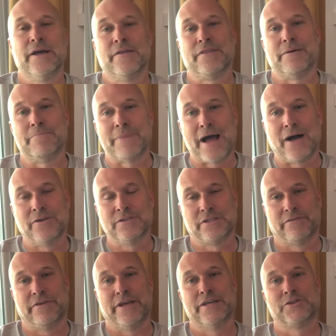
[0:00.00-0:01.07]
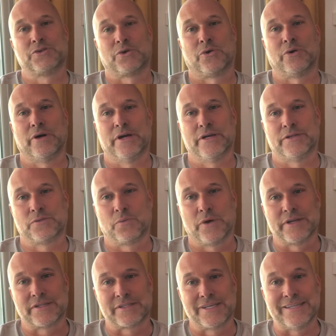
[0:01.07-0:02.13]
the mountains of Israel is
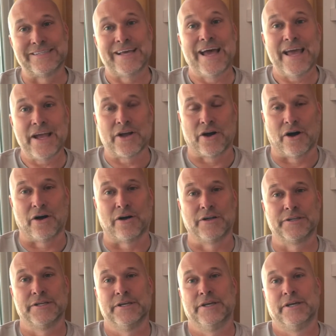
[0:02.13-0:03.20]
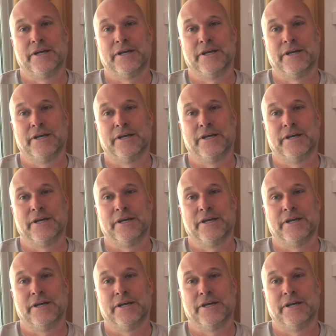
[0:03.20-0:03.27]
what is today called